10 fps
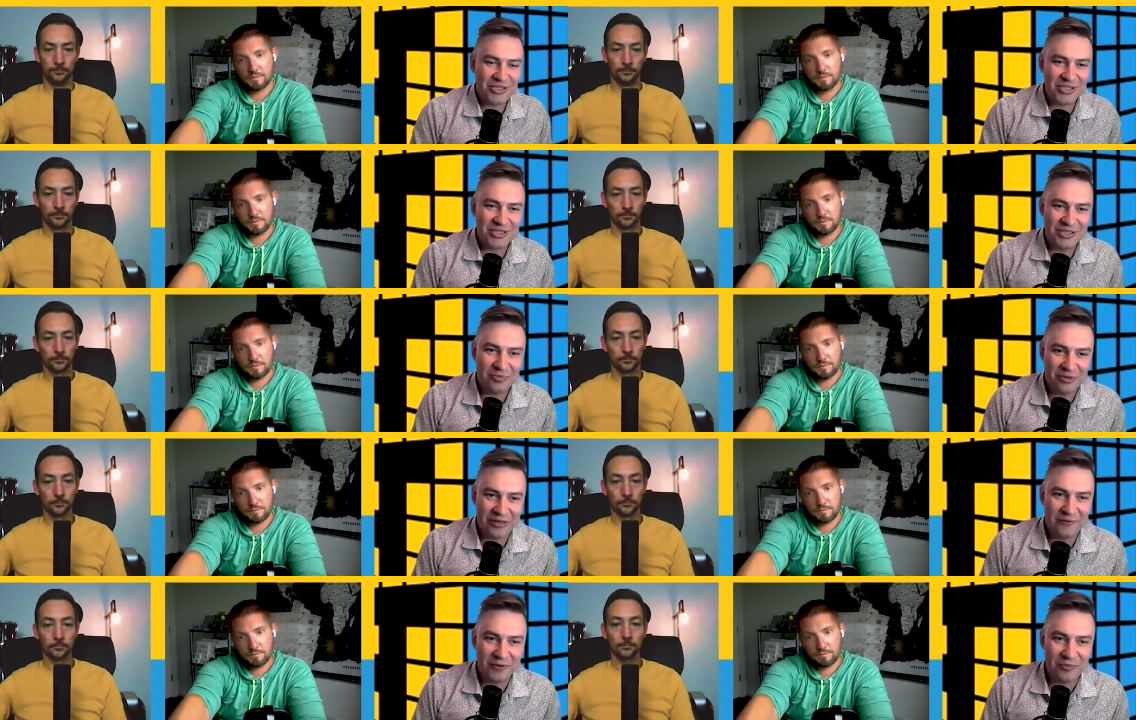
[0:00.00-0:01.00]
Speaker 1: a deep
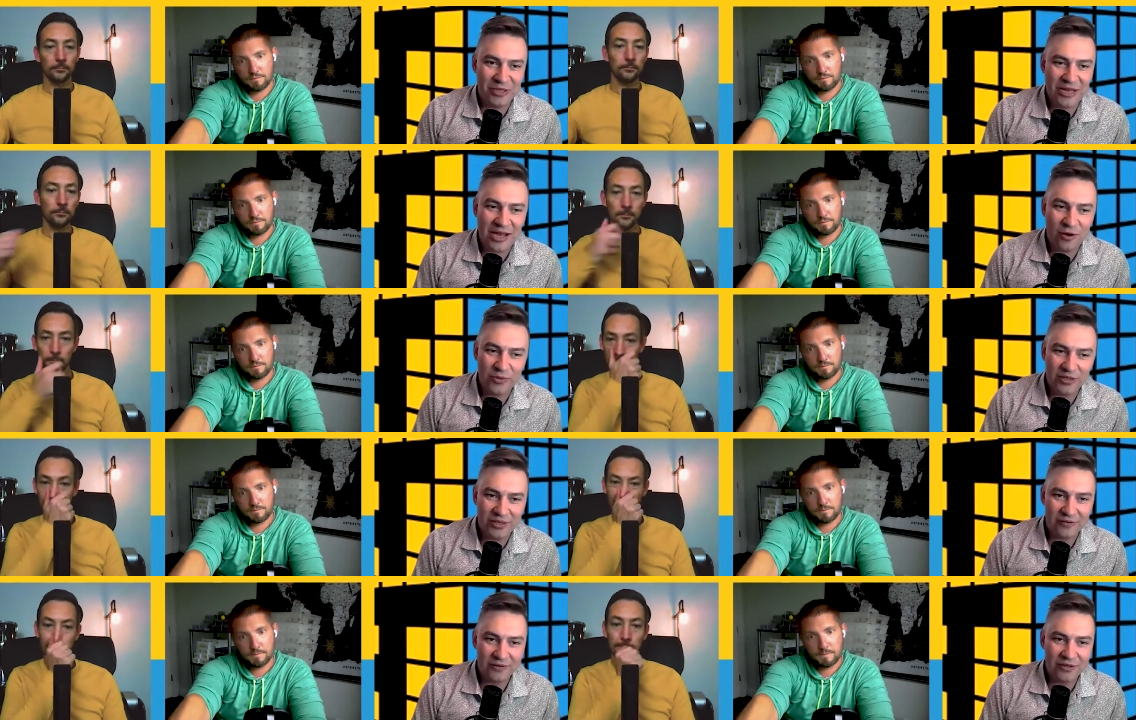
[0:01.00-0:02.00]
level. I mean, how me and
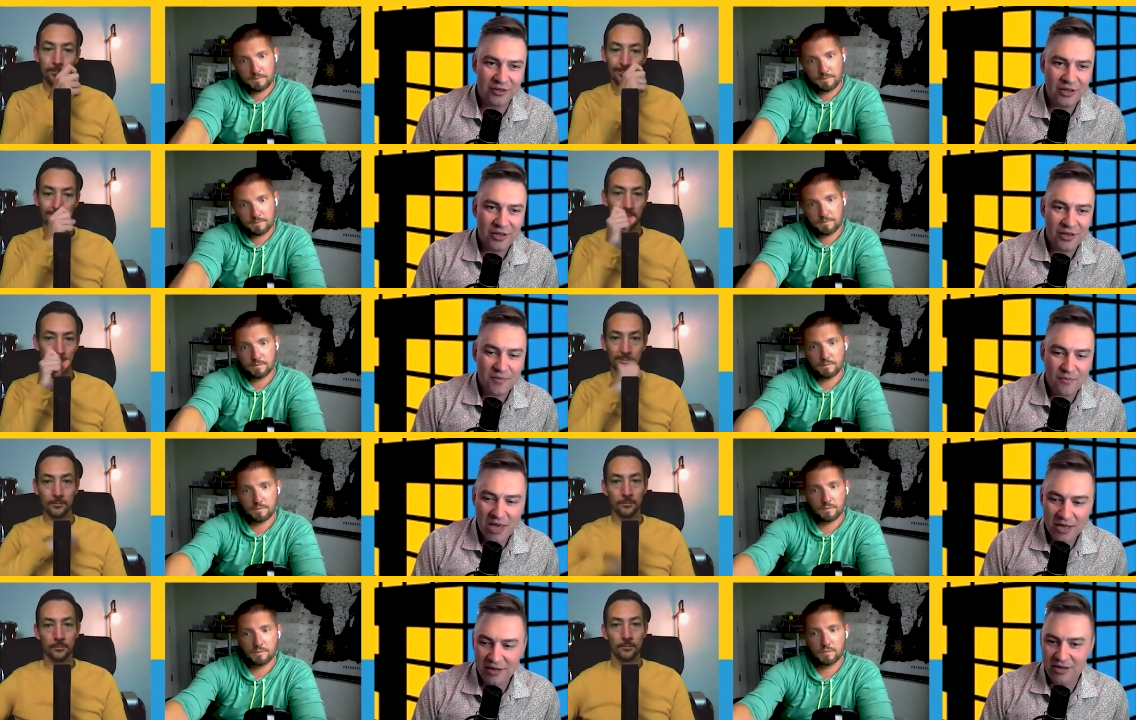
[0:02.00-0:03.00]
Devin
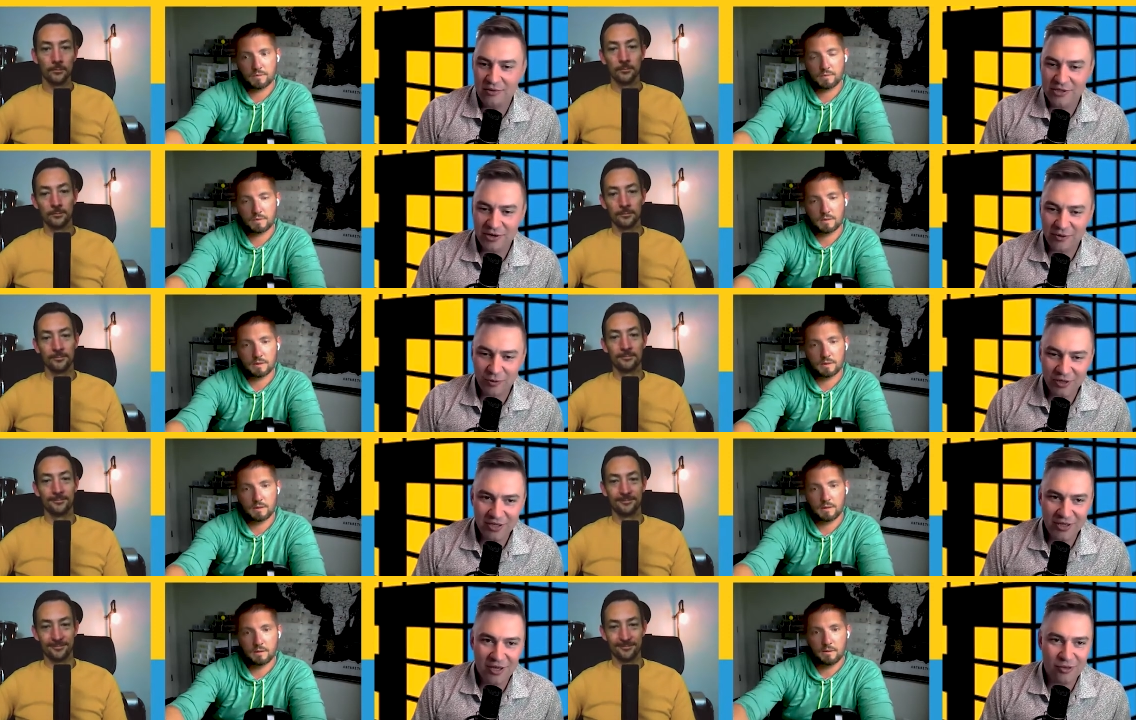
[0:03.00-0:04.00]
met, how we started working
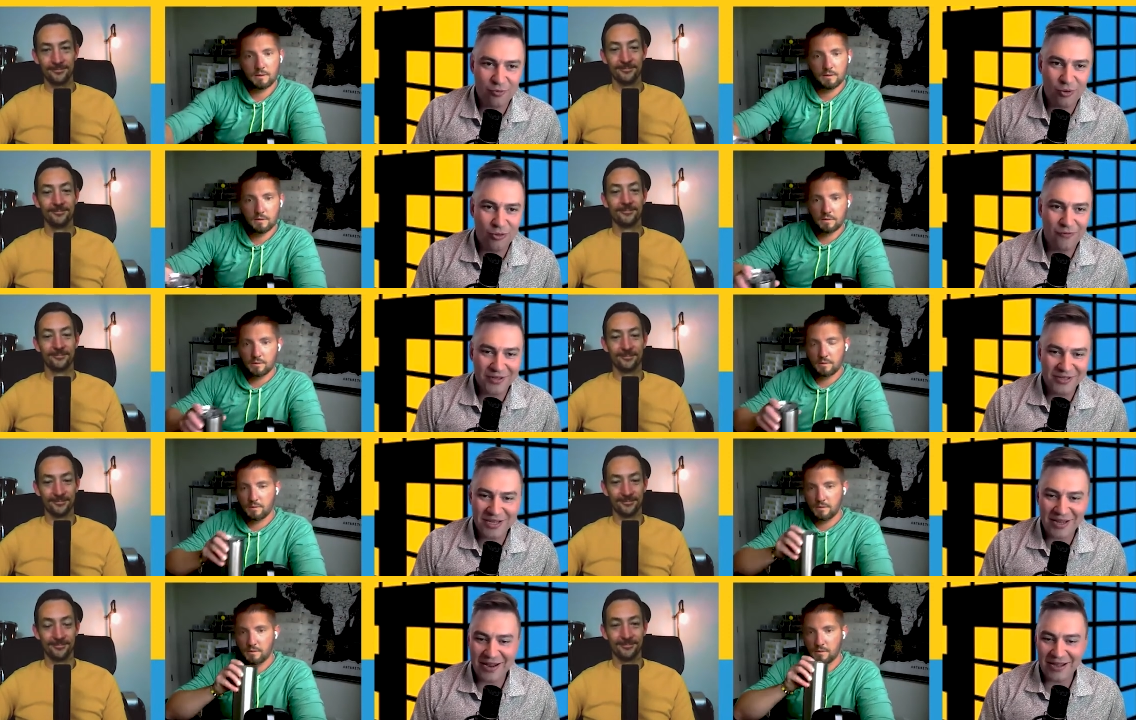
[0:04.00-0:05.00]
together, both of us kind
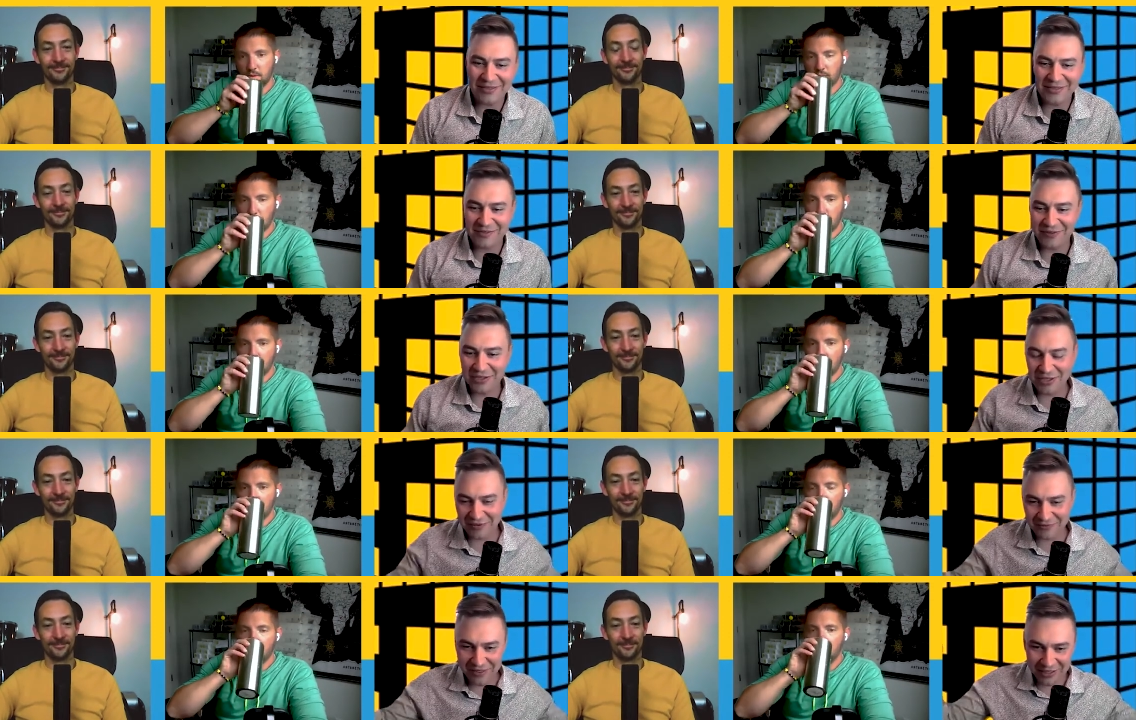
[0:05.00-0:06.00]
of had this vision of
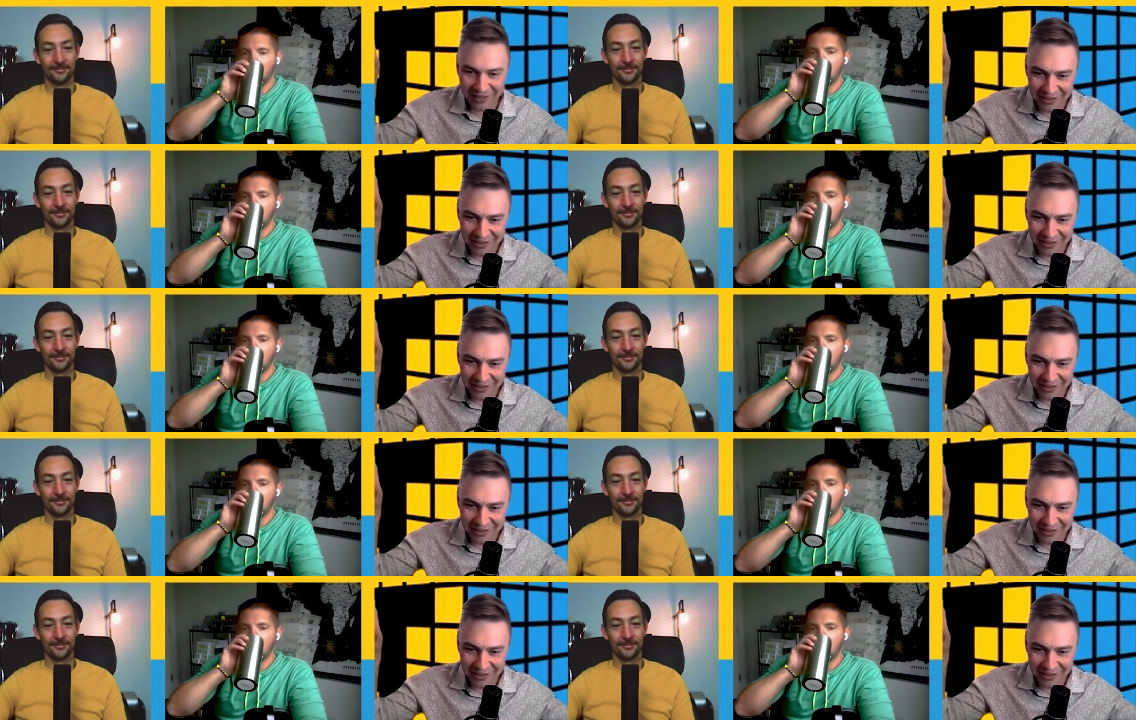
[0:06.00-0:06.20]
like